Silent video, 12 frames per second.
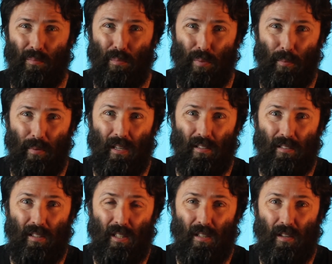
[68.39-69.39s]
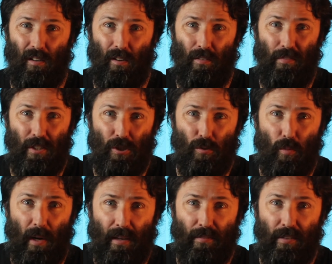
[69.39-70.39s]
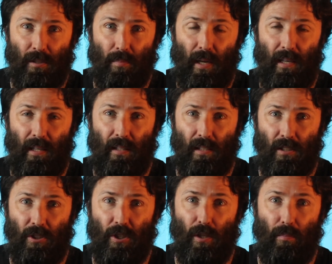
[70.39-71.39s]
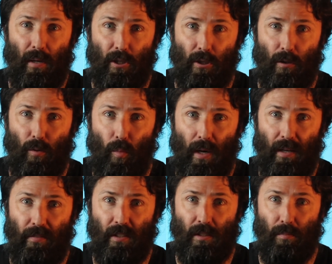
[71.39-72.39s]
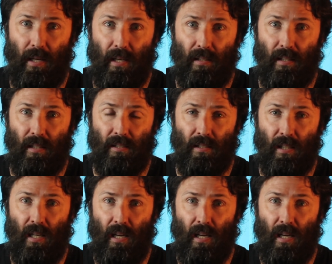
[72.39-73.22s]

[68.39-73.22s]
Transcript: probably a visual way of explaining this, a geometrical way of explaining this,